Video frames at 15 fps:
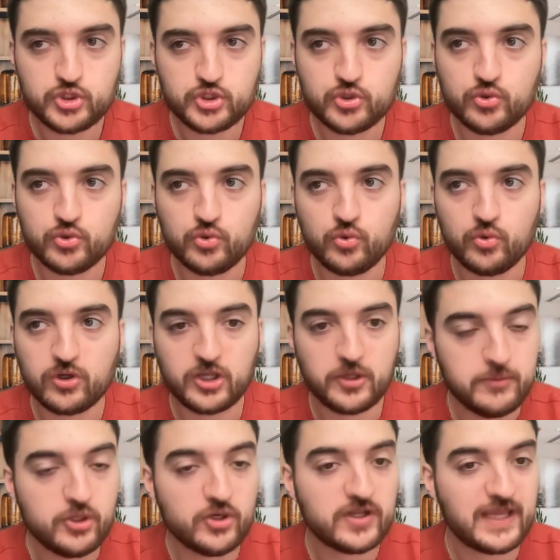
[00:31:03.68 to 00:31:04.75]
to
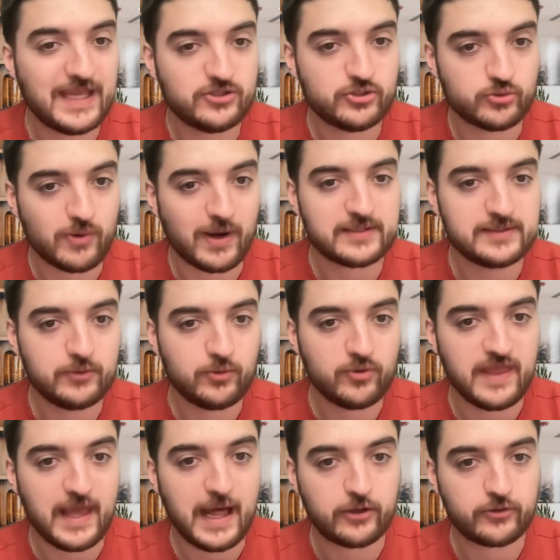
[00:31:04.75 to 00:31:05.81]
communicate directly
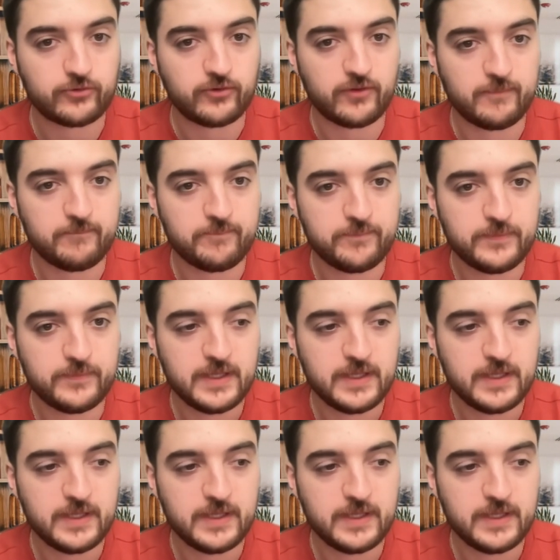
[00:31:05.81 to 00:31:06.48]
with the algorithm.